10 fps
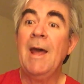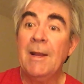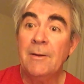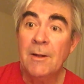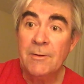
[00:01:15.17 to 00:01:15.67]

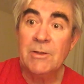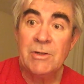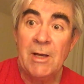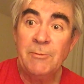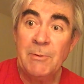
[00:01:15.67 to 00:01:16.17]
and the
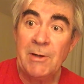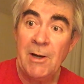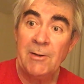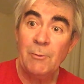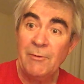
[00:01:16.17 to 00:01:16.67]
Shakespeare
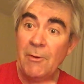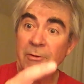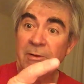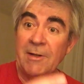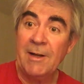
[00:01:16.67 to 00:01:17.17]
character we
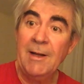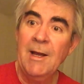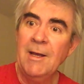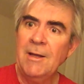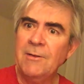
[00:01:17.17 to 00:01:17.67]
focus on today
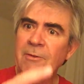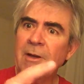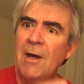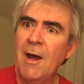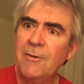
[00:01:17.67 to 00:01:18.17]
is
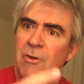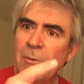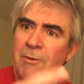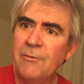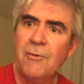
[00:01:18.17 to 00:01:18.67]
the
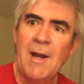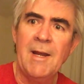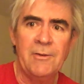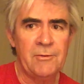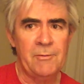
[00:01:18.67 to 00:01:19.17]
Constable of
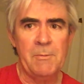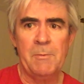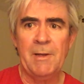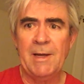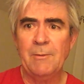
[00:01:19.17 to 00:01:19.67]
France from the
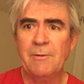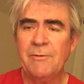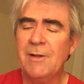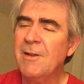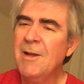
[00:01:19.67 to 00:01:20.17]
play Henry
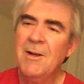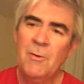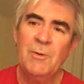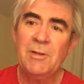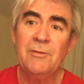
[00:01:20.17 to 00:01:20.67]
V,
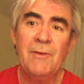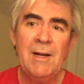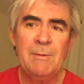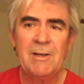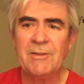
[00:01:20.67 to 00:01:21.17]
which is
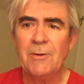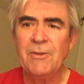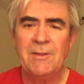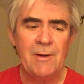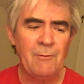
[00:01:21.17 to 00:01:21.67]
funny because I
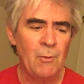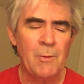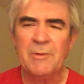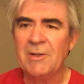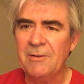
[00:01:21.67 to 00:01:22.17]
don't think there ever
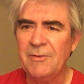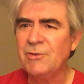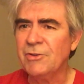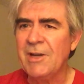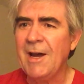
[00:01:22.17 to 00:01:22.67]
really was an
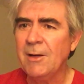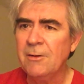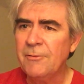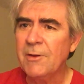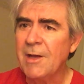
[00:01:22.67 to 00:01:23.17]
official
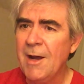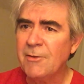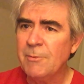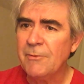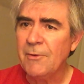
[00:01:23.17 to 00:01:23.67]
title for the
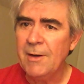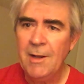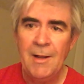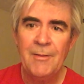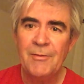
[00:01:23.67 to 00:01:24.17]
Constable of France.
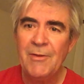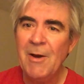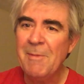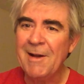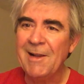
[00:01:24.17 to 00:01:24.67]

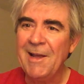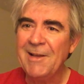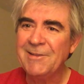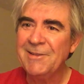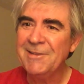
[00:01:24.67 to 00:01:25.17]
They're my
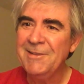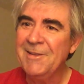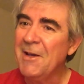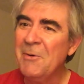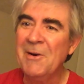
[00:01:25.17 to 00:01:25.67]
glasses.
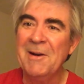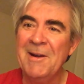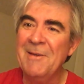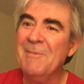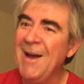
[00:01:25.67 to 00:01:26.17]
They were
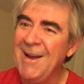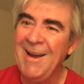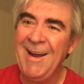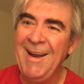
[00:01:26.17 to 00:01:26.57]
in my